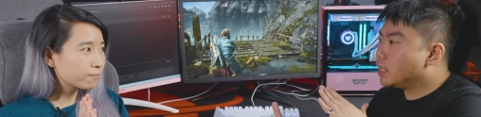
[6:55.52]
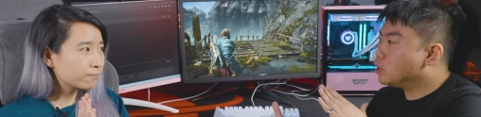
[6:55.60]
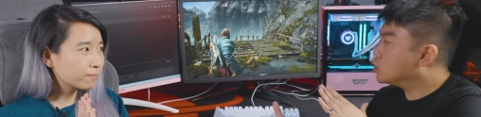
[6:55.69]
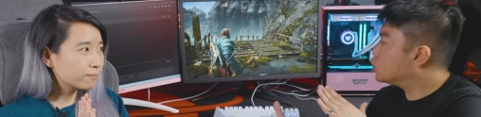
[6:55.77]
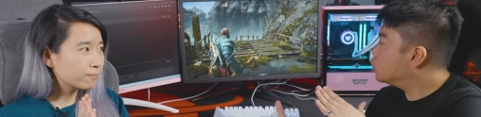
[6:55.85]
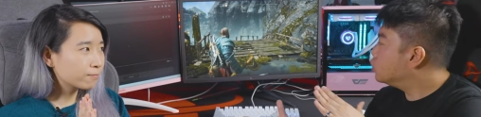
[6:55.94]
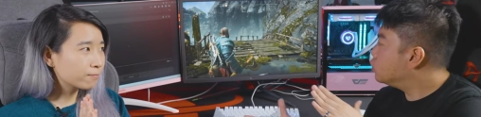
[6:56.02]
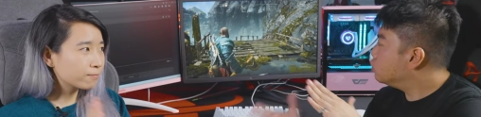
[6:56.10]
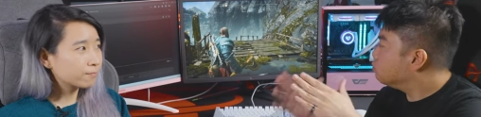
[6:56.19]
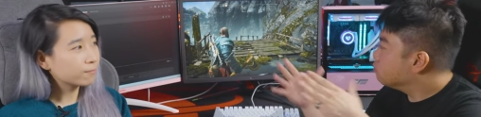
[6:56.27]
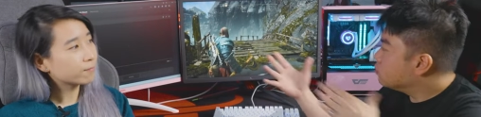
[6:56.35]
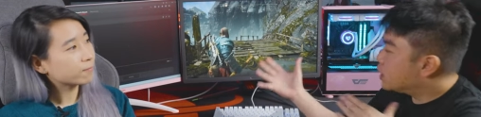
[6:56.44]
Speaker 1: and also
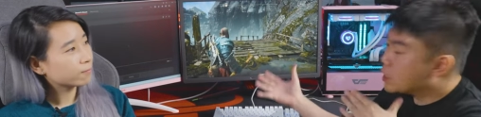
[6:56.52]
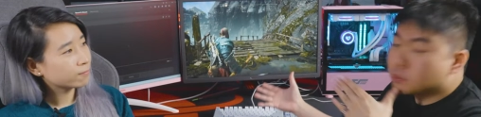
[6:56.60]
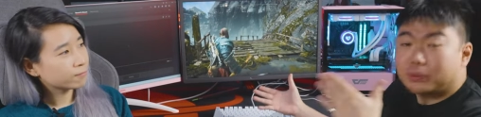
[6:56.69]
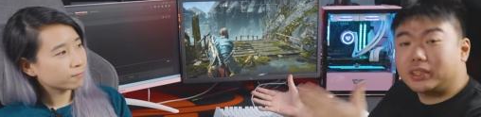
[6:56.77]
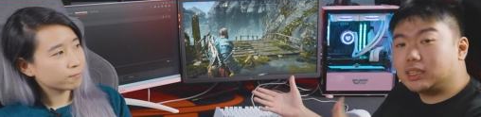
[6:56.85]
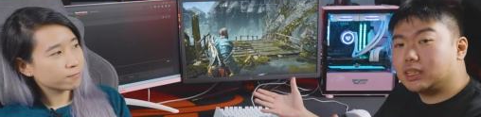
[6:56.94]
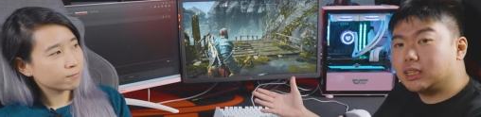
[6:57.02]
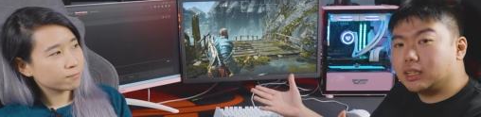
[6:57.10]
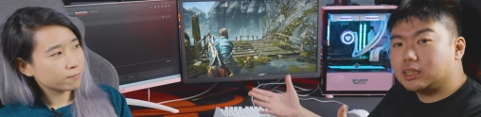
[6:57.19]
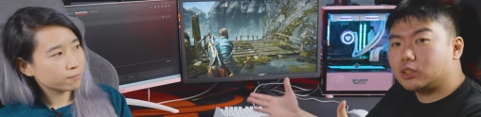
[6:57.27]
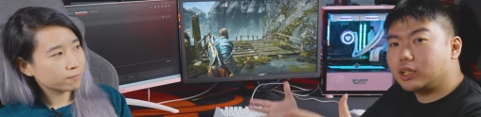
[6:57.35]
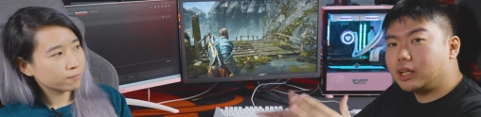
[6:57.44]
experiencing this
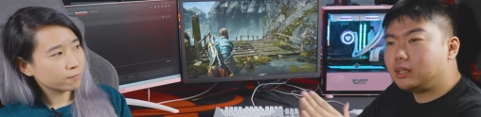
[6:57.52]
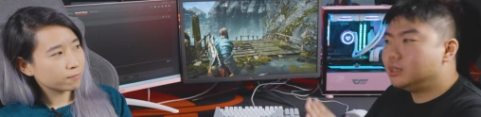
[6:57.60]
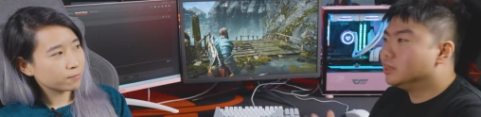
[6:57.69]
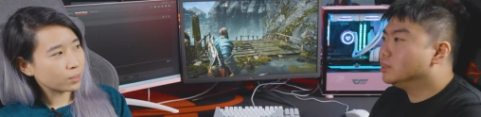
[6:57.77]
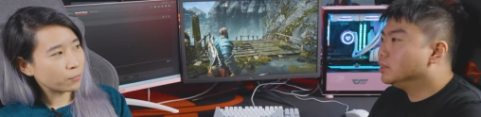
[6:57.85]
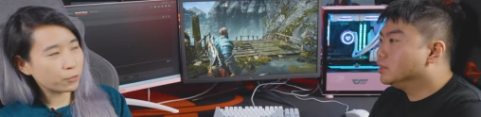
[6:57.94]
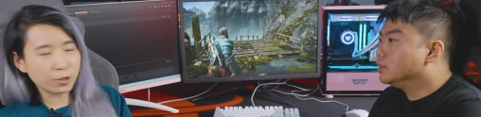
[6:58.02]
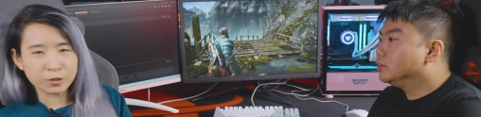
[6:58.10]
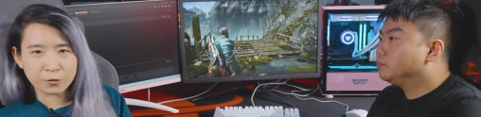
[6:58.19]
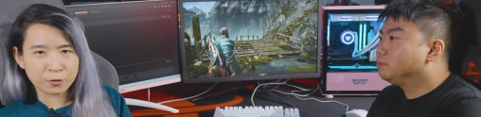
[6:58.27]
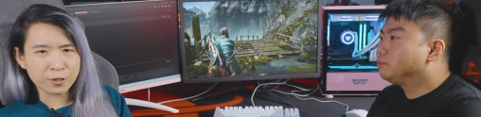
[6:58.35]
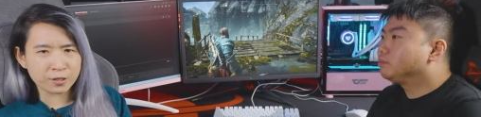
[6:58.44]
together.
Speaker 2: Of
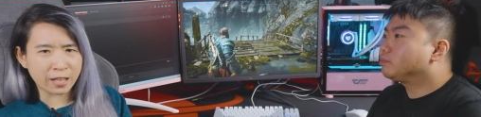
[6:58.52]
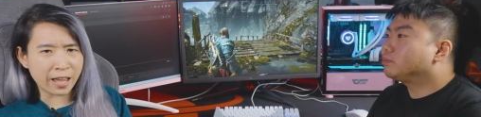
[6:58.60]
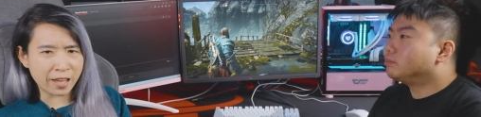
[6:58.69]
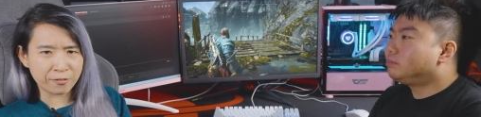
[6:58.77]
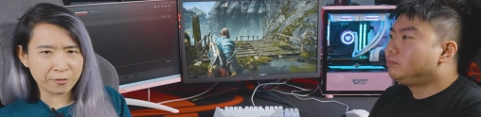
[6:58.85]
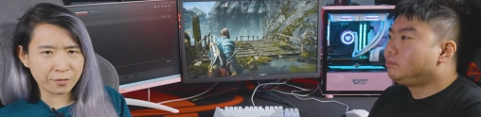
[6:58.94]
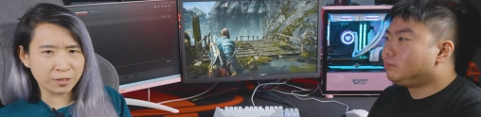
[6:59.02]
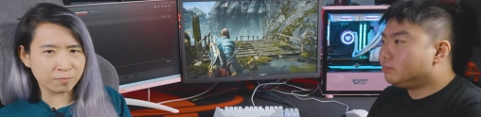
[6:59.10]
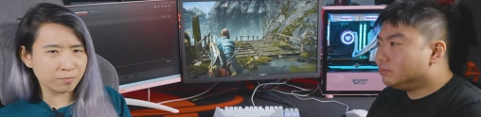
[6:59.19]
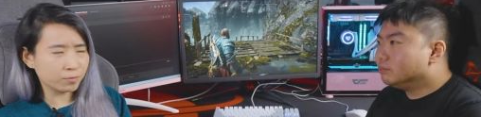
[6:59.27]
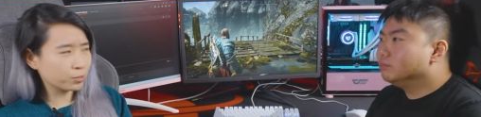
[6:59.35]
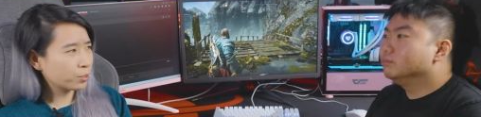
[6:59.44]
course, I had fun.
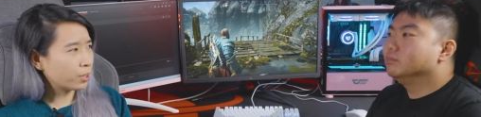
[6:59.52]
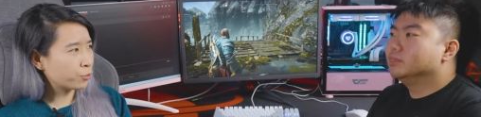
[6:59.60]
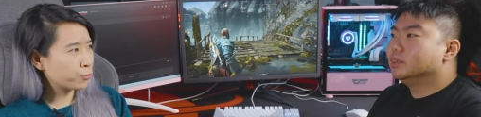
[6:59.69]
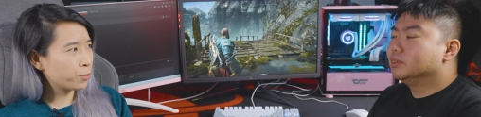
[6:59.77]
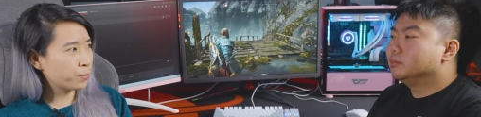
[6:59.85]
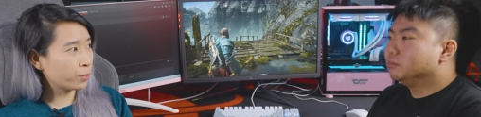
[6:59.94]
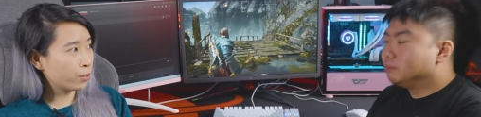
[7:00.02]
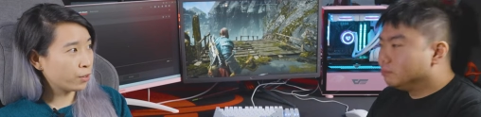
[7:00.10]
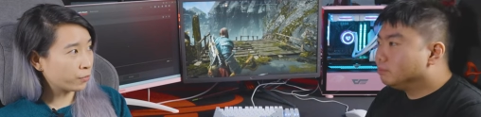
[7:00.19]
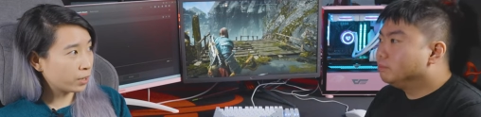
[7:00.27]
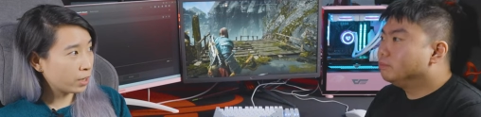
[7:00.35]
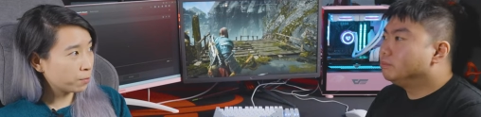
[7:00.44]
So I stream a lot
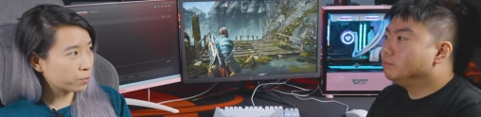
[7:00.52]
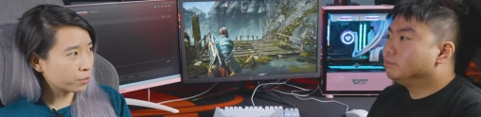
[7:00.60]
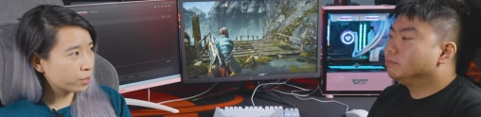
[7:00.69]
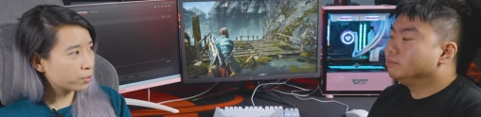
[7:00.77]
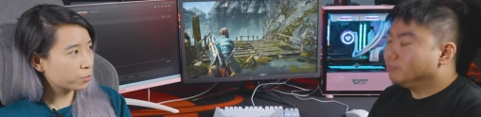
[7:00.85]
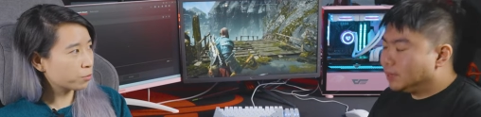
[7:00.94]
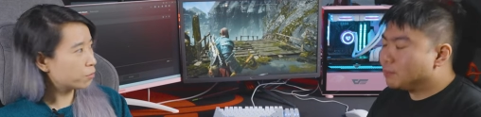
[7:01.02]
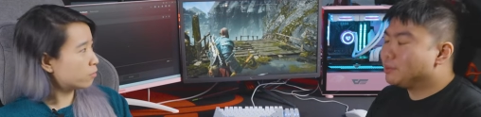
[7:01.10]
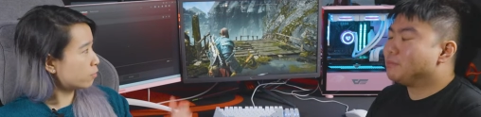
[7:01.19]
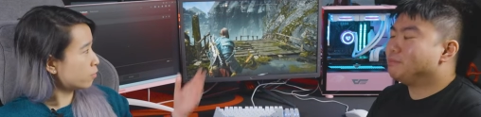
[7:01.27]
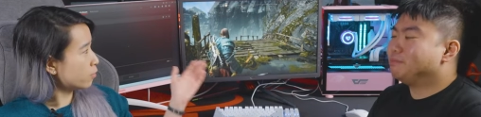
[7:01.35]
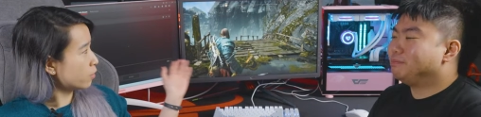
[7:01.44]
of games, right? So, you
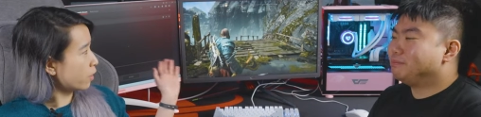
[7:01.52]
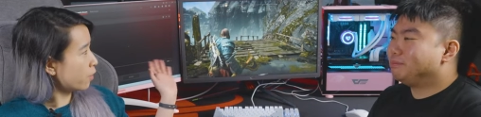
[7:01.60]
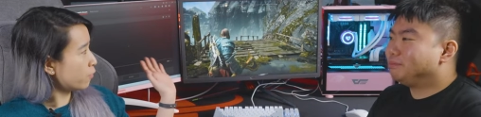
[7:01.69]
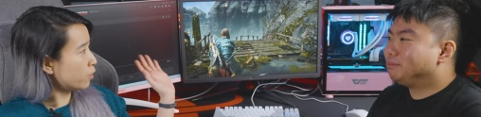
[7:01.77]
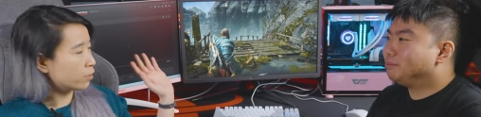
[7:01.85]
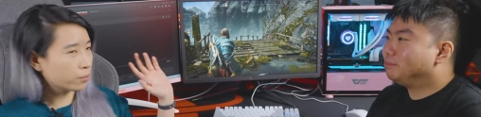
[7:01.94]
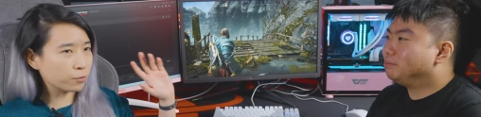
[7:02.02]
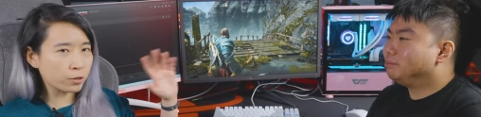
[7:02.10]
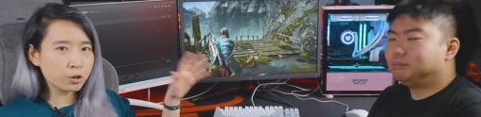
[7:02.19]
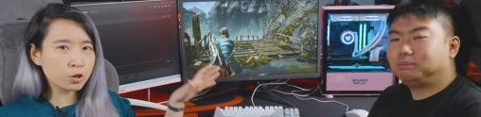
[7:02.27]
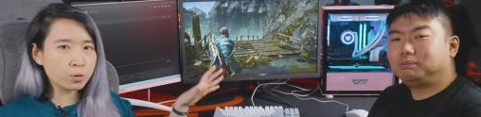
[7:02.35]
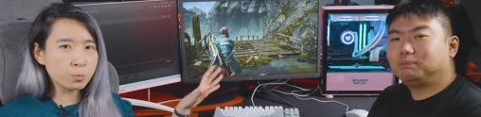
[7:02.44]
know, having a very
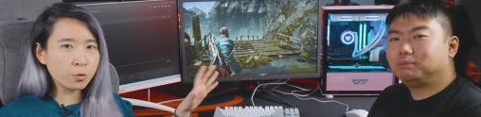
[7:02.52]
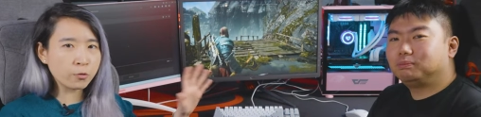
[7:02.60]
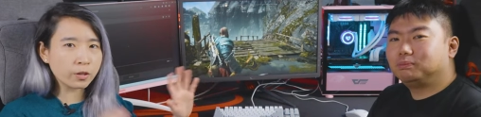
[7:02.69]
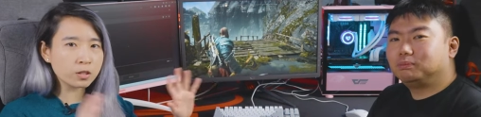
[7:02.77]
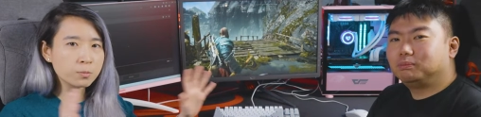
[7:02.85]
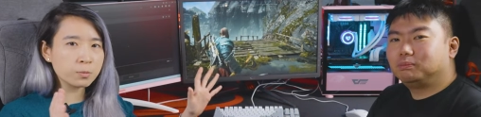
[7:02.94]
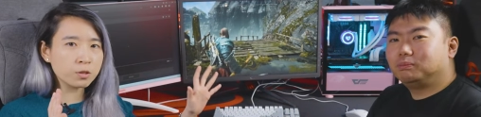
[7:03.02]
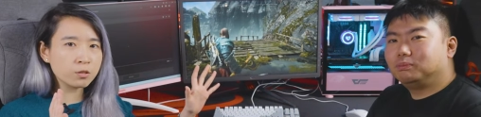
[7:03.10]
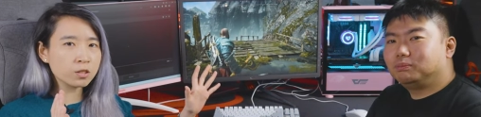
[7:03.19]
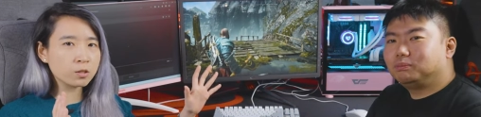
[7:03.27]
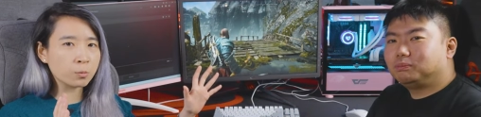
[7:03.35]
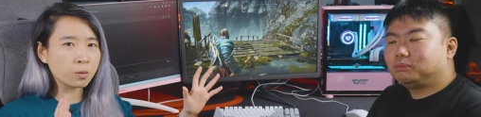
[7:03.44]
smooth experience
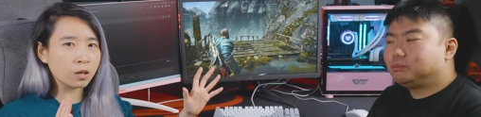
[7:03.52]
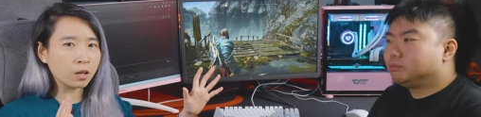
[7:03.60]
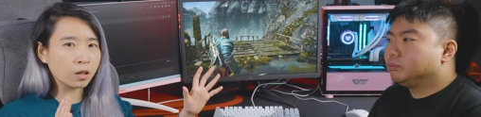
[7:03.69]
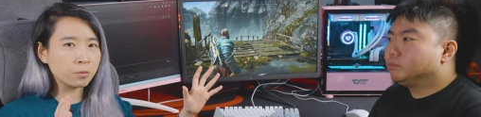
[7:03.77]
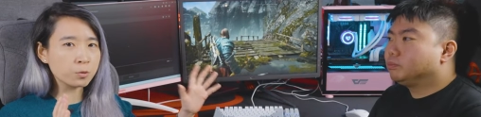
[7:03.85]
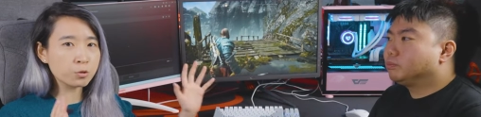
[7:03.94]
while I'm